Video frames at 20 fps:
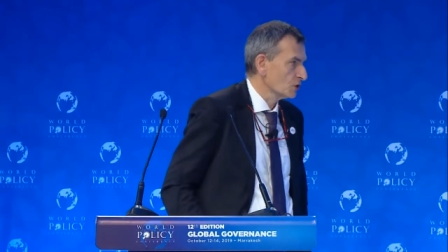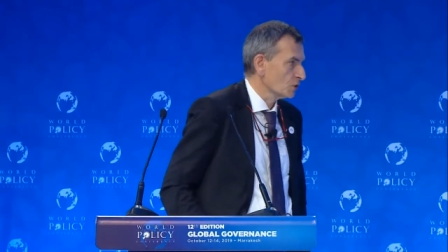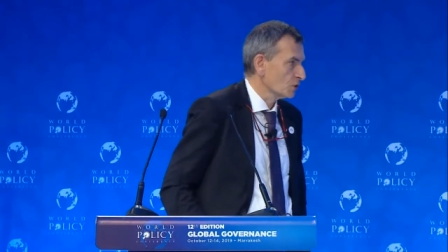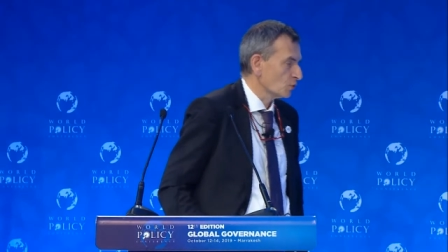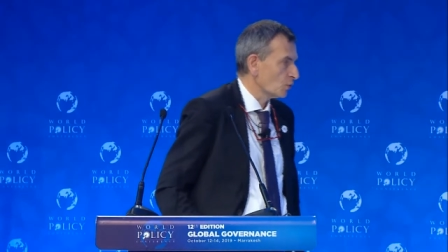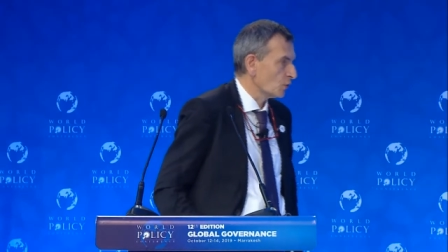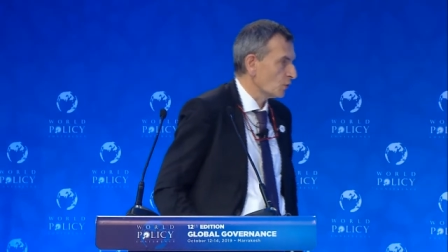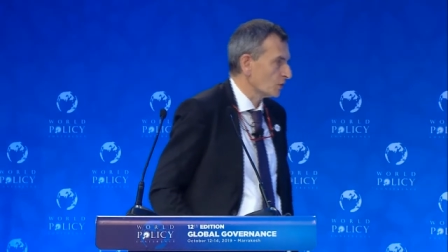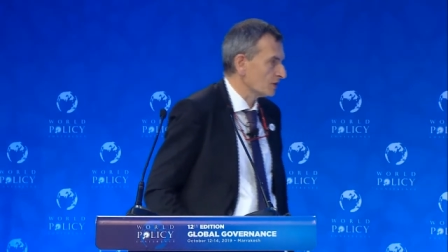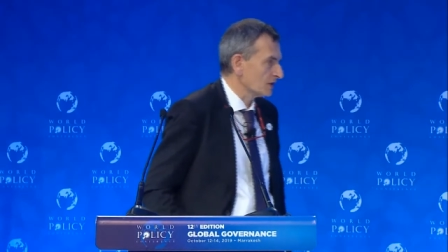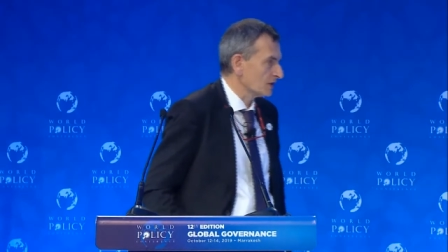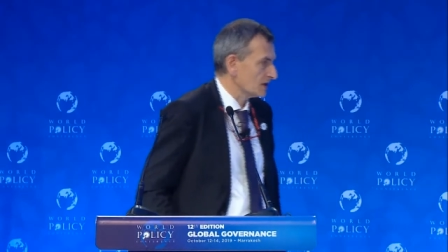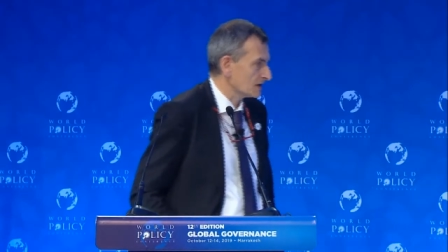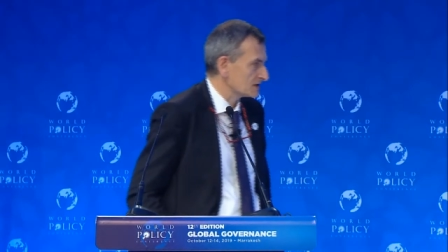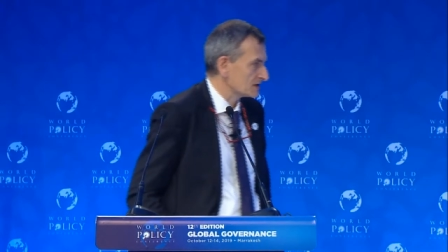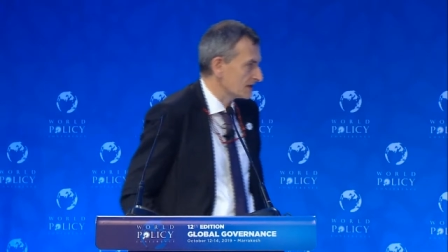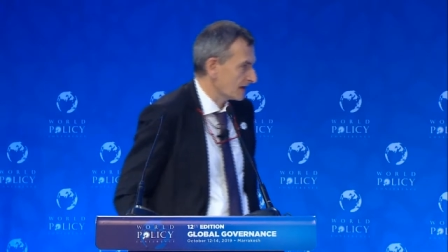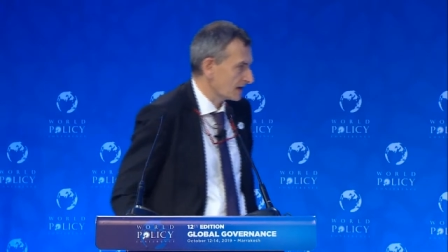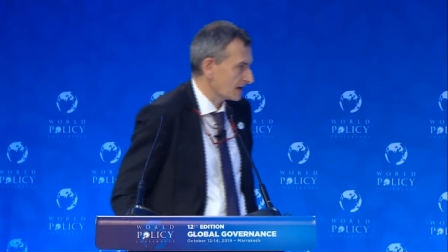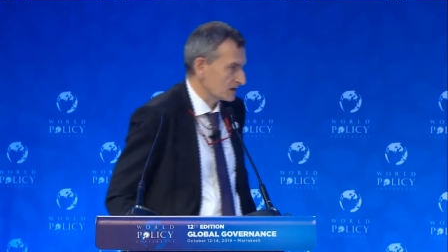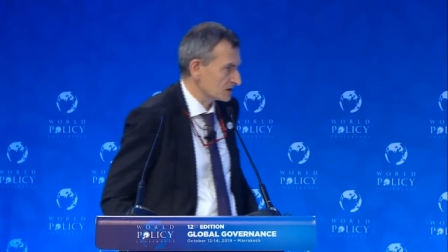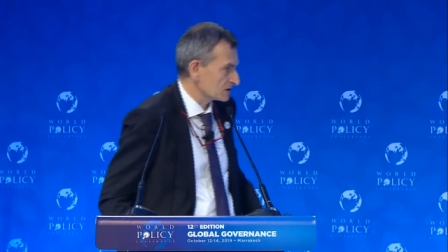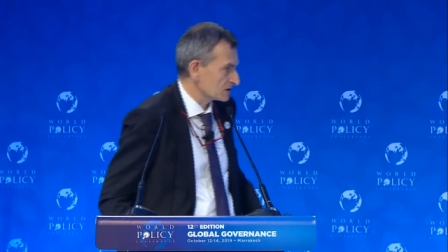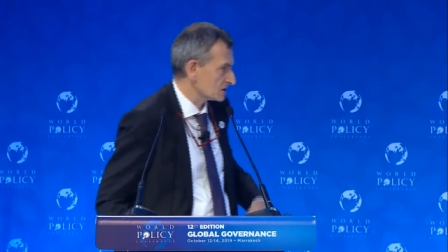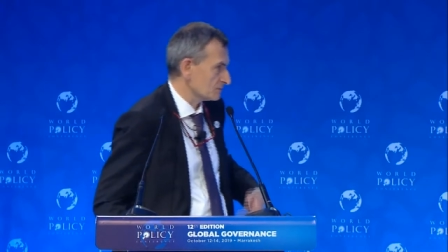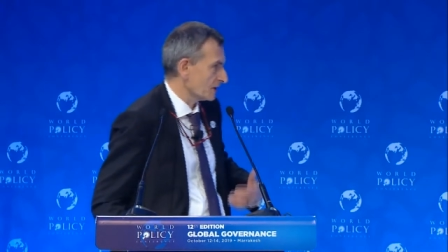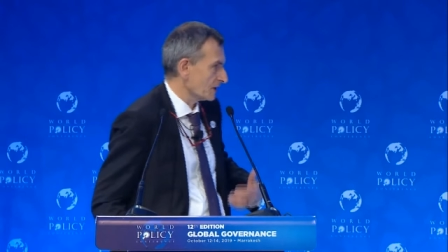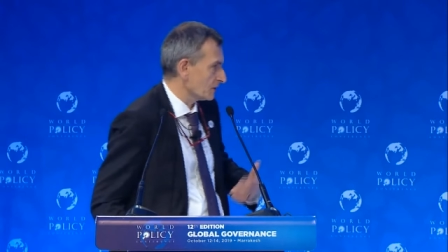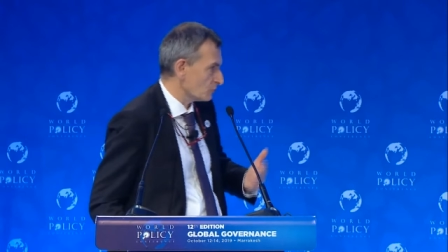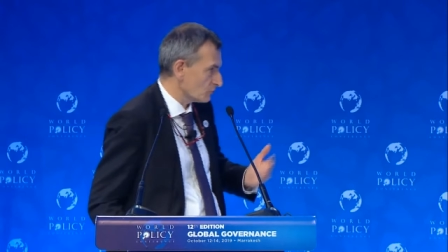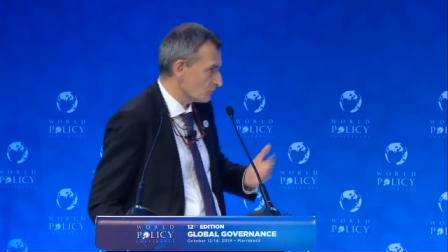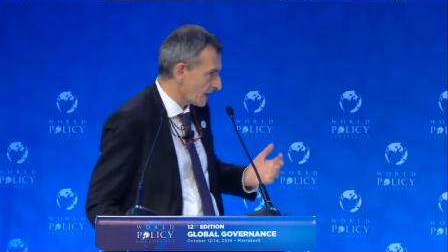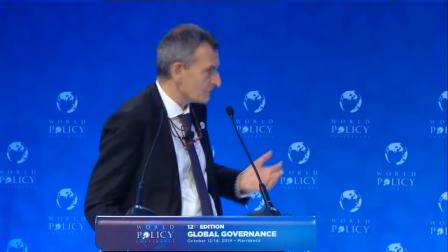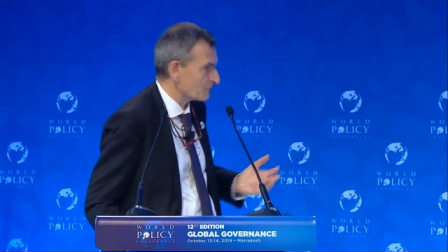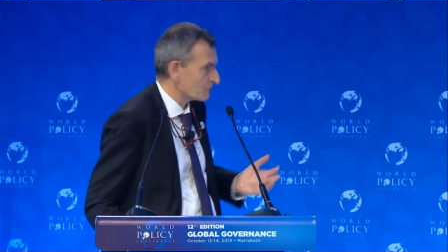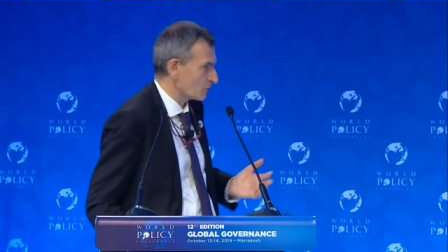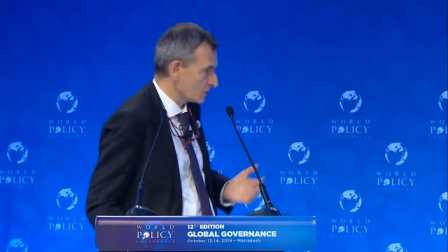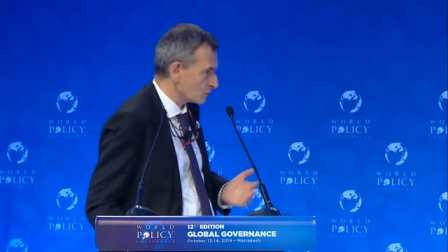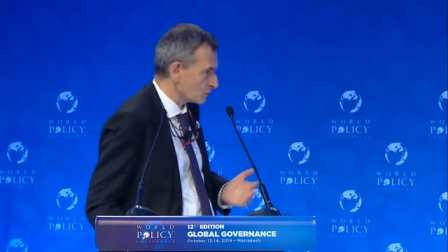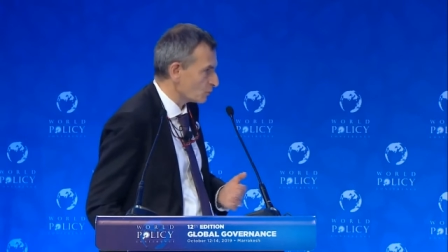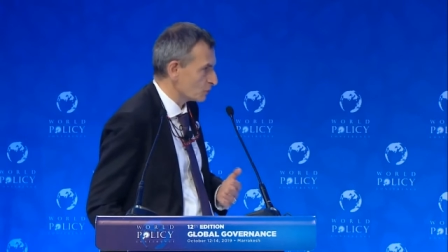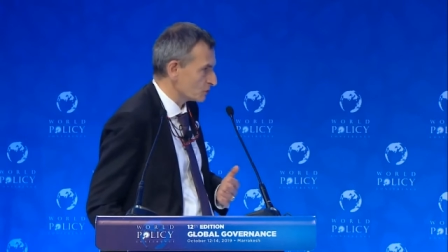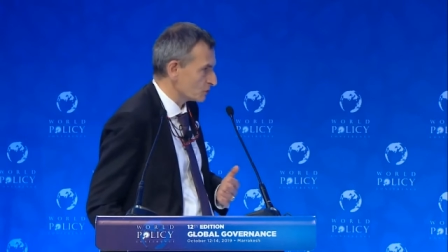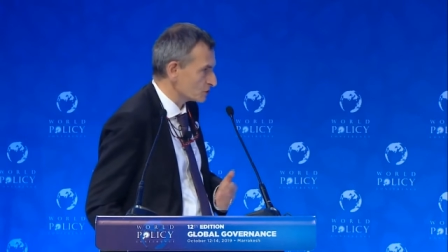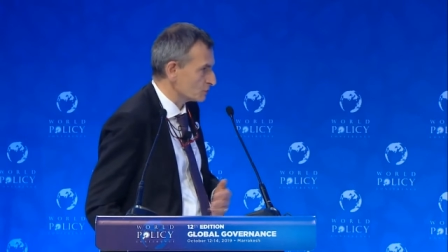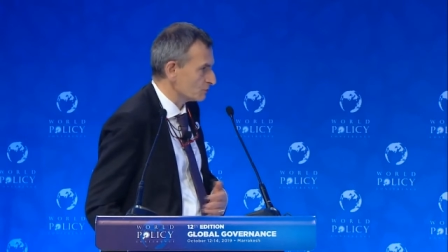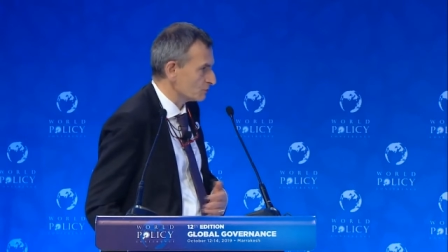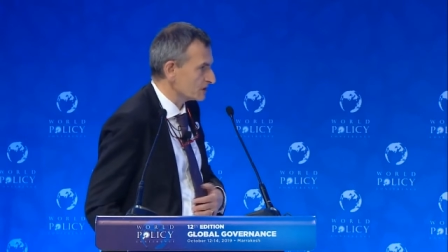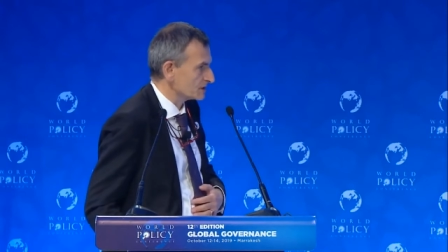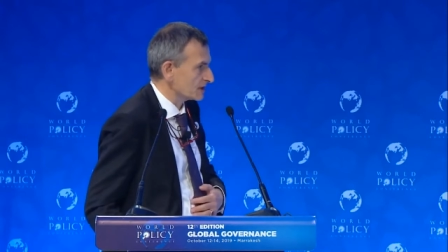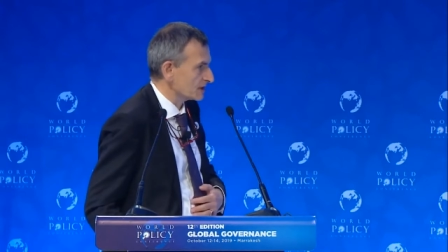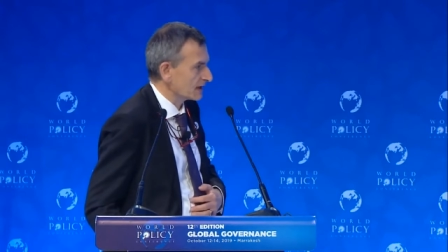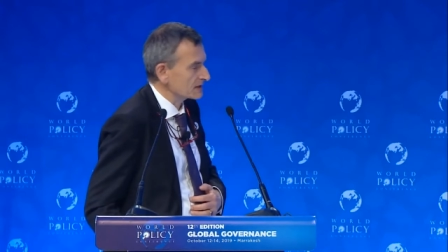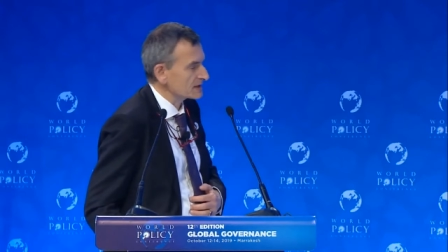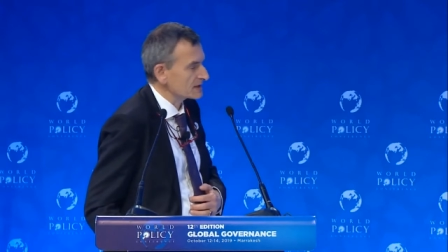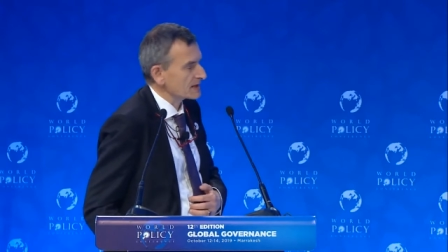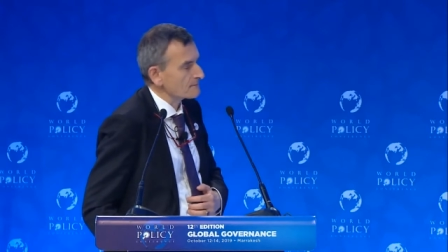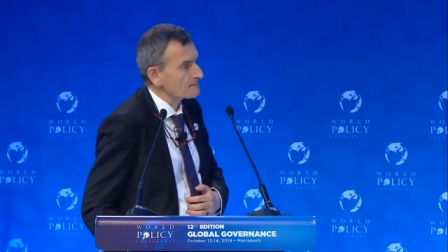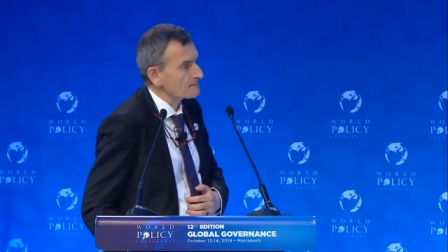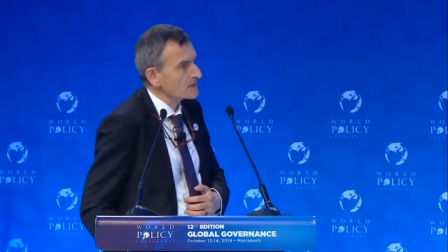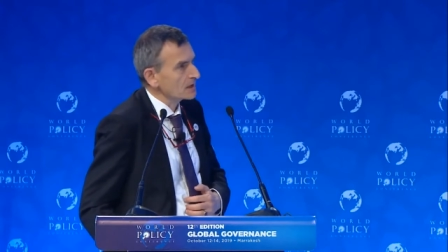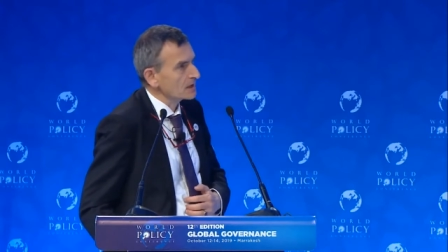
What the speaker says: were attacked by whoever it was who attacked them.